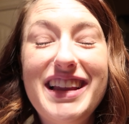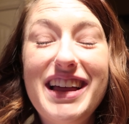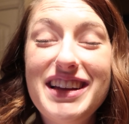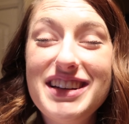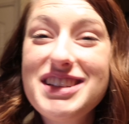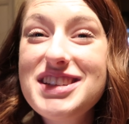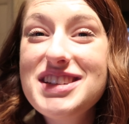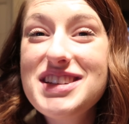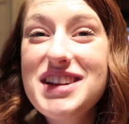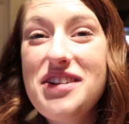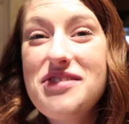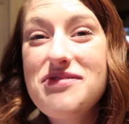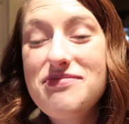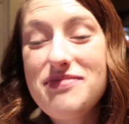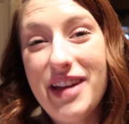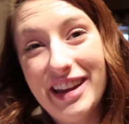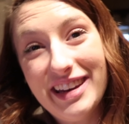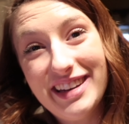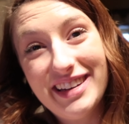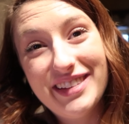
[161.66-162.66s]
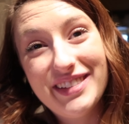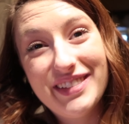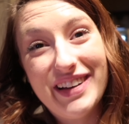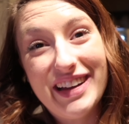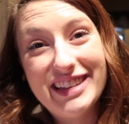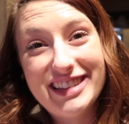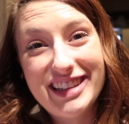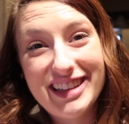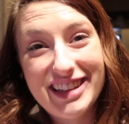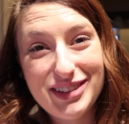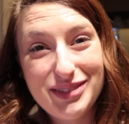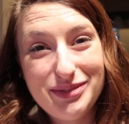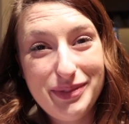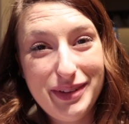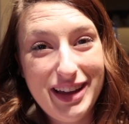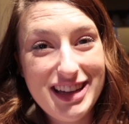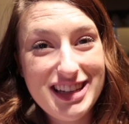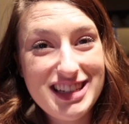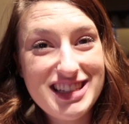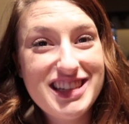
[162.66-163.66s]
lunch menu a little
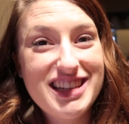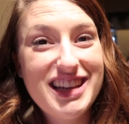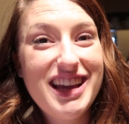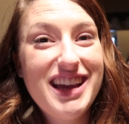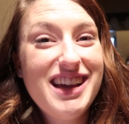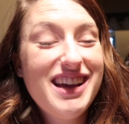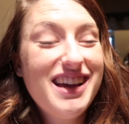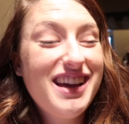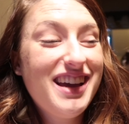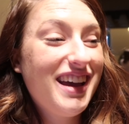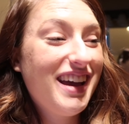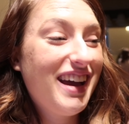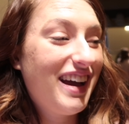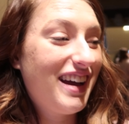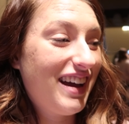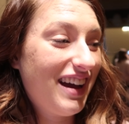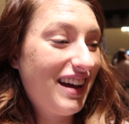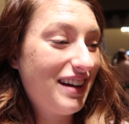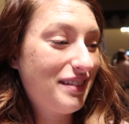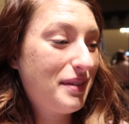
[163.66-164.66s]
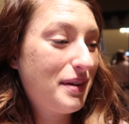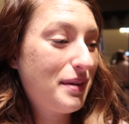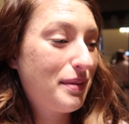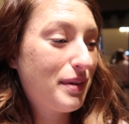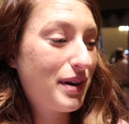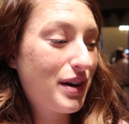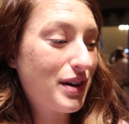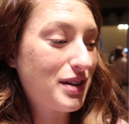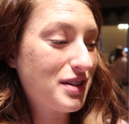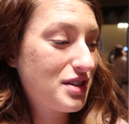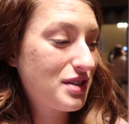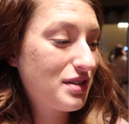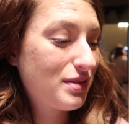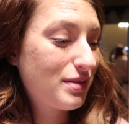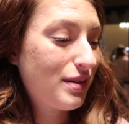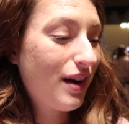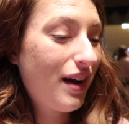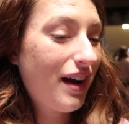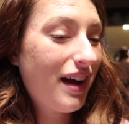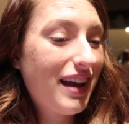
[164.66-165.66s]
bit uh, we were
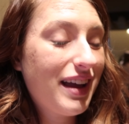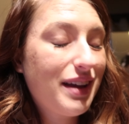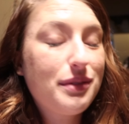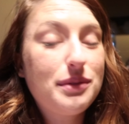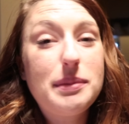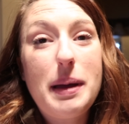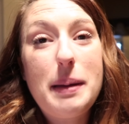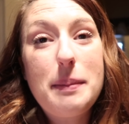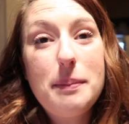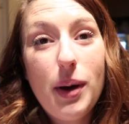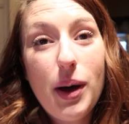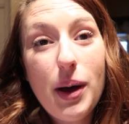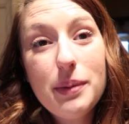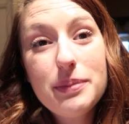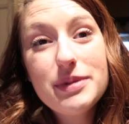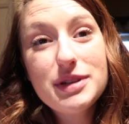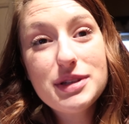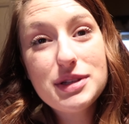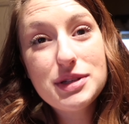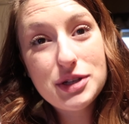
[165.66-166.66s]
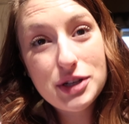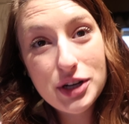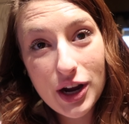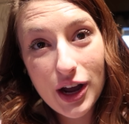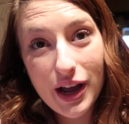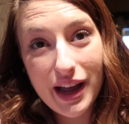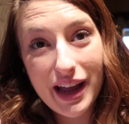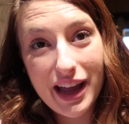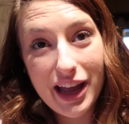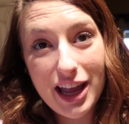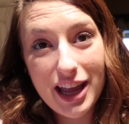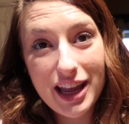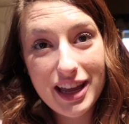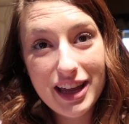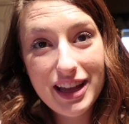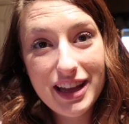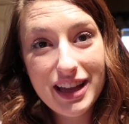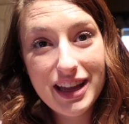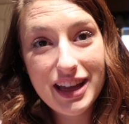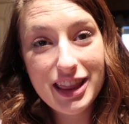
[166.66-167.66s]
trying, my mom was
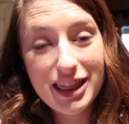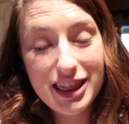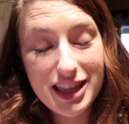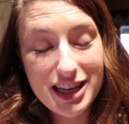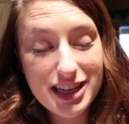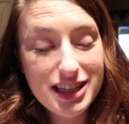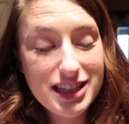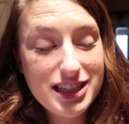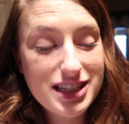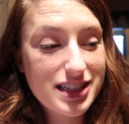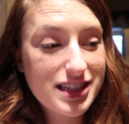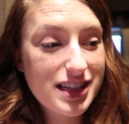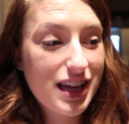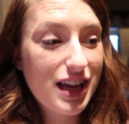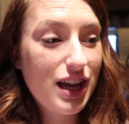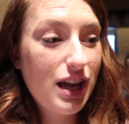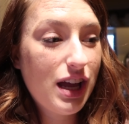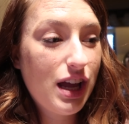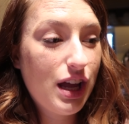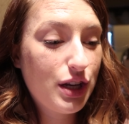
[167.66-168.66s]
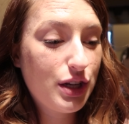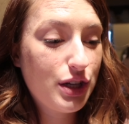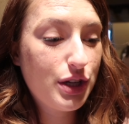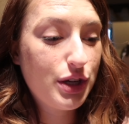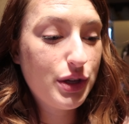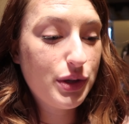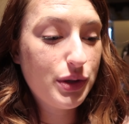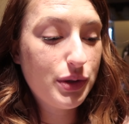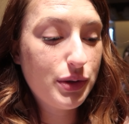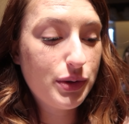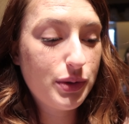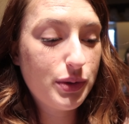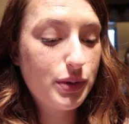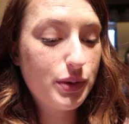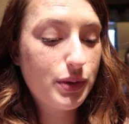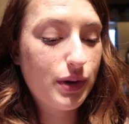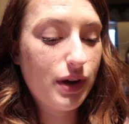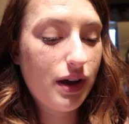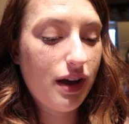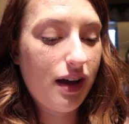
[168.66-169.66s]
trying this
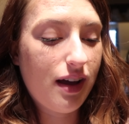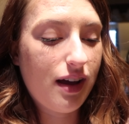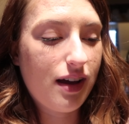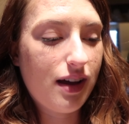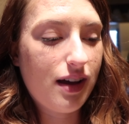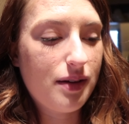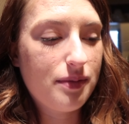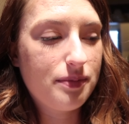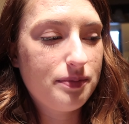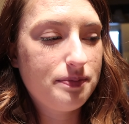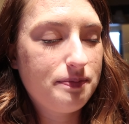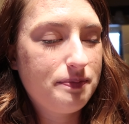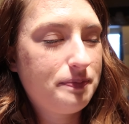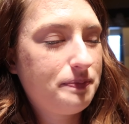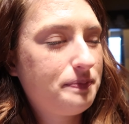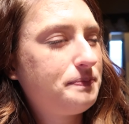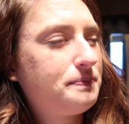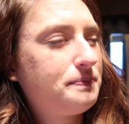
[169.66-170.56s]
new, um,